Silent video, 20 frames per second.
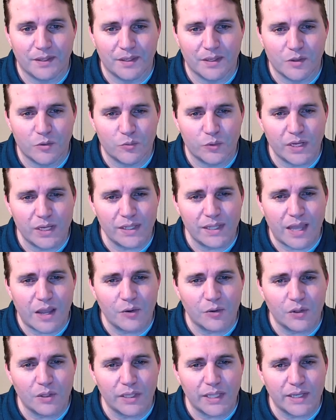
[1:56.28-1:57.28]
3
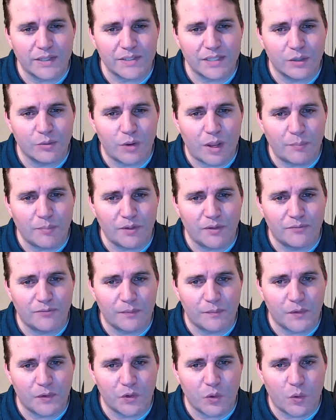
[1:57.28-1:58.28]
loud clicks erupted from
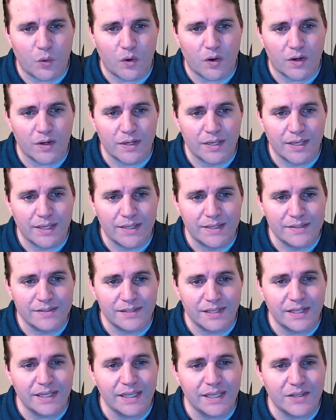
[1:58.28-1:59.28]
the door,
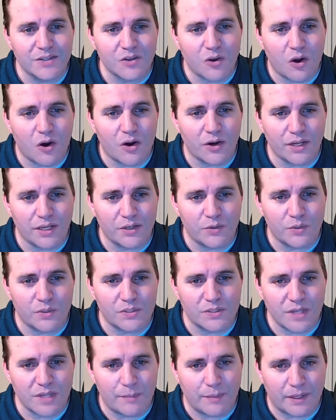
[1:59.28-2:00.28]
sending his heart into his
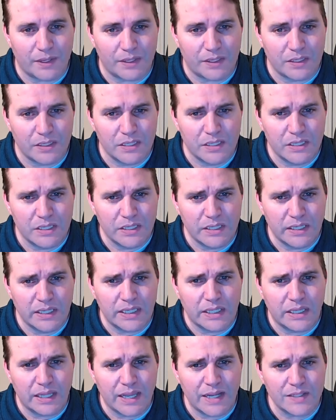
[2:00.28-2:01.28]
stomach. He
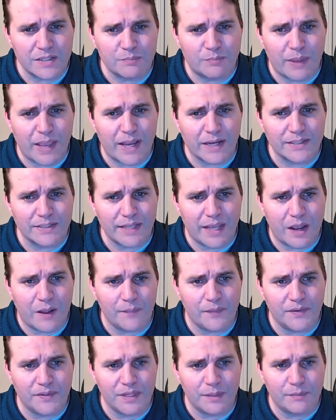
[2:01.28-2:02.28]
glanced back down
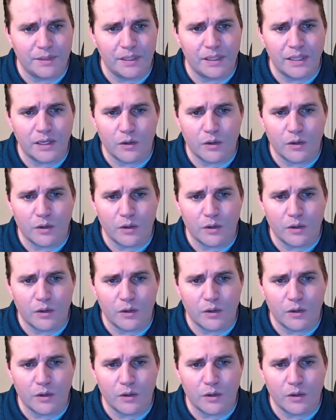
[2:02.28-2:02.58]
the dimly lit